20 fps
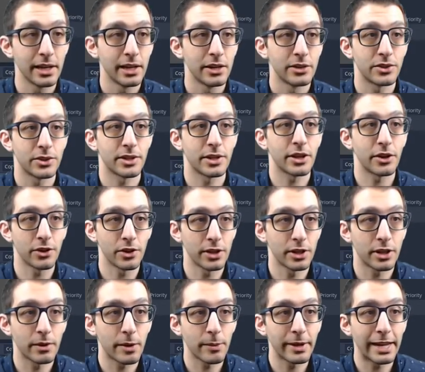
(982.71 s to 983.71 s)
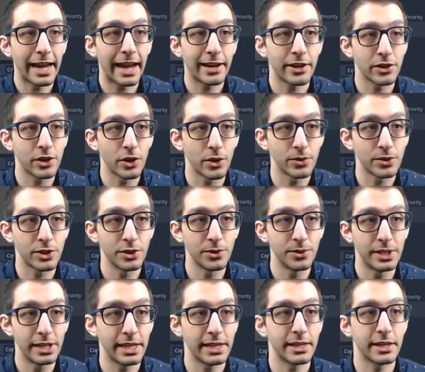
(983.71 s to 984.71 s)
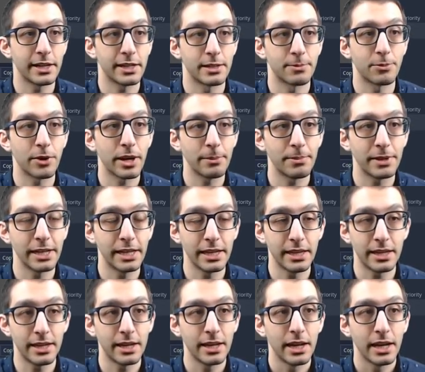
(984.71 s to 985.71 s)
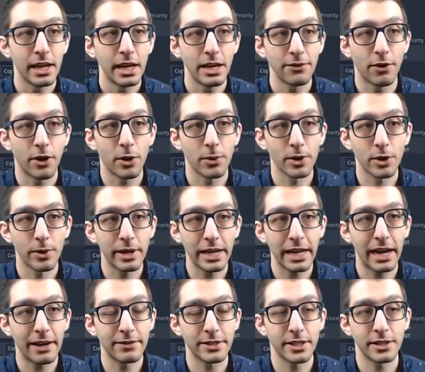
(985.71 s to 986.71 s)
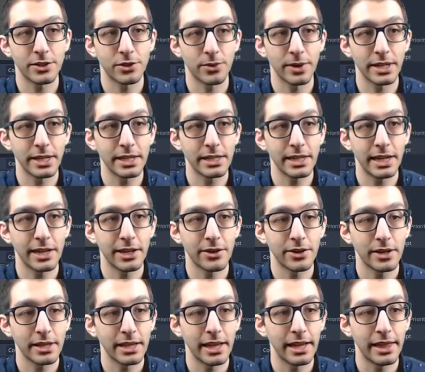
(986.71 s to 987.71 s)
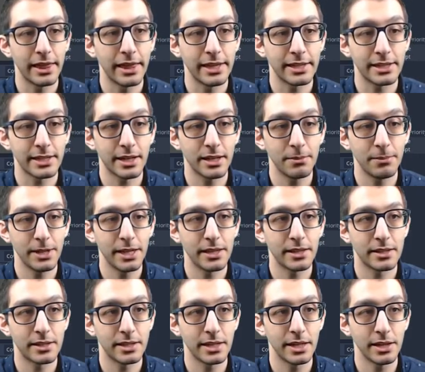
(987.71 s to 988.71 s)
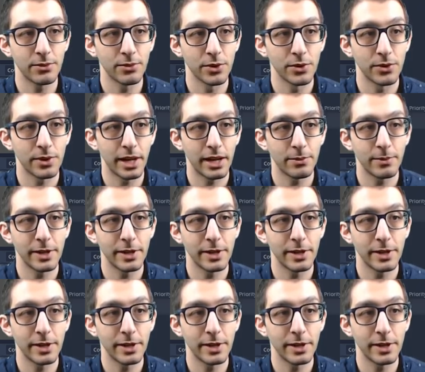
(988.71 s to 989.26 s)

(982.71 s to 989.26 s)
Just like earlier where we had a node two D and then a sprite beneath it, if all we're going to have is this grid container, then this can be the scene root and